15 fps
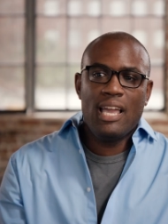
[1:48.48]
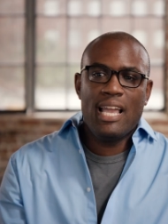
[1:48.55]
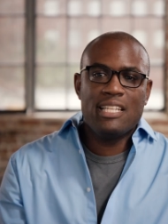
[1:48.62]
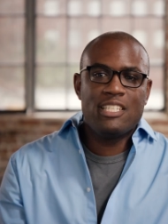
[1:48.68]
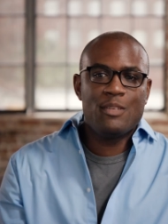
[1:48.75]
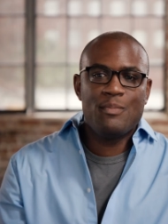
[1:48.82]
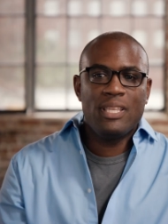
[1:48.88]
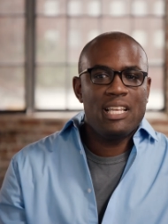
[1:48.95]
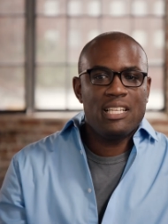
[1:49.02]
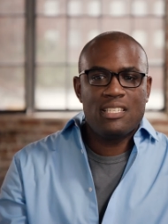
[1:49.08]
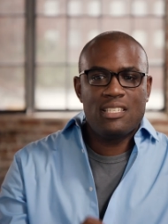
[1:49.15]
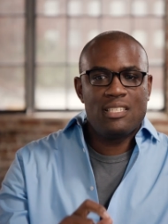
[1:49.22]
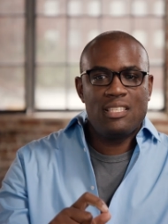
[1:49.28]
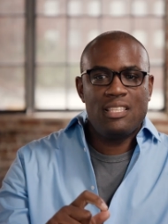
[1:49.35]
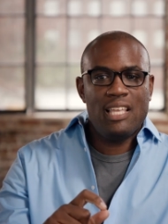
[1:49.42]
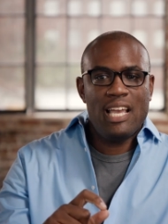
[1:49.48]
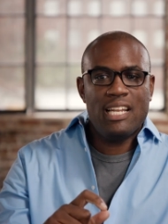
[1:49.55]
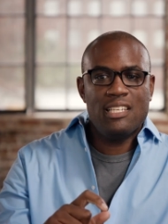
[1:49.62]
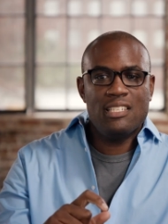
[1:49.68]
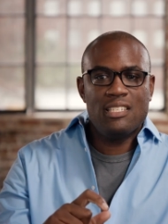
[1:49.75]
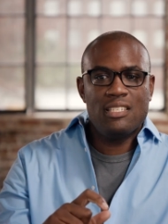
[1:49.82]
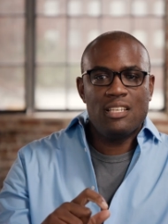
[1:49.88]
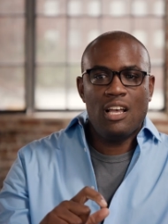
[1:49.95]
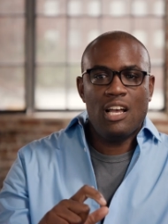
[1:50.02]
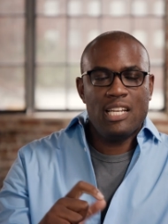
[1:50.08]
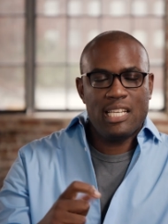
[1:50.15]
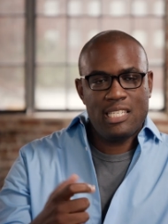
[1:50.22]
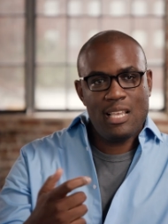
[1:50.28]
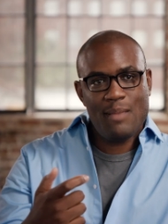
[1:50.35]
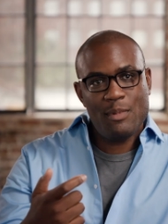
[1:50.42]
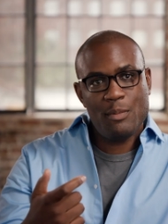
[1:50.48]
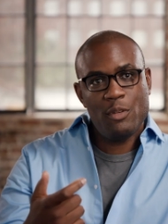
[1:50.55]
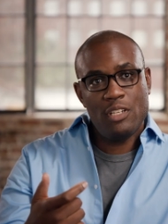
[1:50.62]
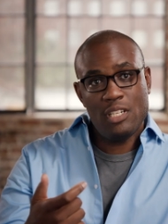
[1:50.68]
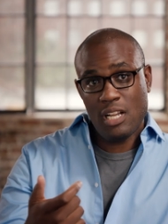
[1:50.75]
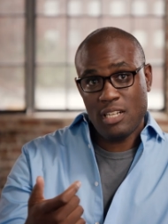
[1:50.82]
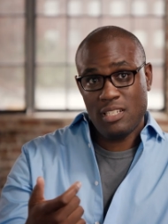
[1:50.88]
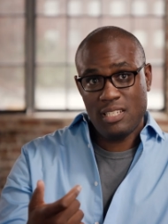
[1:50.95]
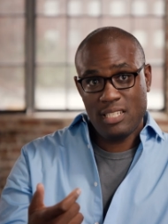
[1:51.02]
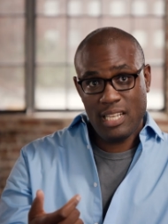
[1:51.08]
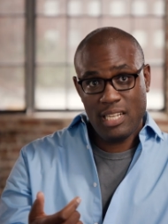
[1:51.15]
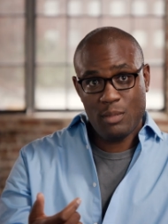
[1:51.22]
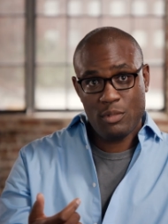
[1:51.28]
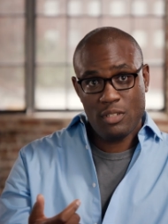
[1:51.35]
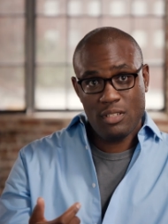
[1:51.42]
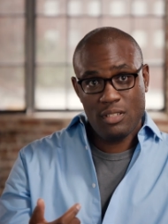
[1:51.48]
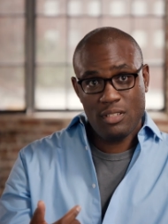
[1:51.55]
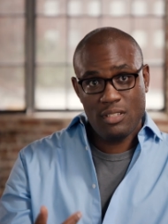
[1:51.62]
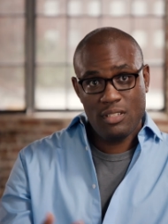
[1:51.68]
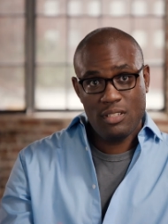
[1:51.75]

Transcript: And to me, that is unacceptable and unsustainable.